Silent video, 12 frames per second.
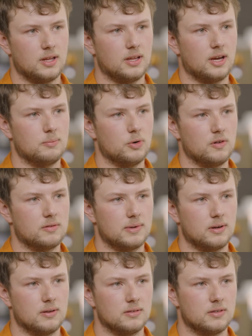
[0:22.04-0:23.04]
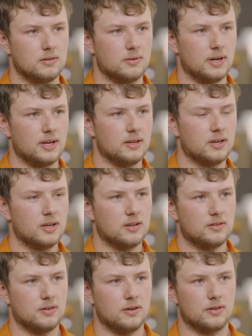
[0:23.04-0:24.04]
then they moved me on to do a
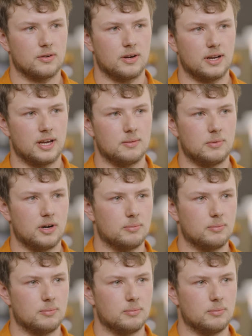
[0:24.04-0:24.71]
Cert 3 and get my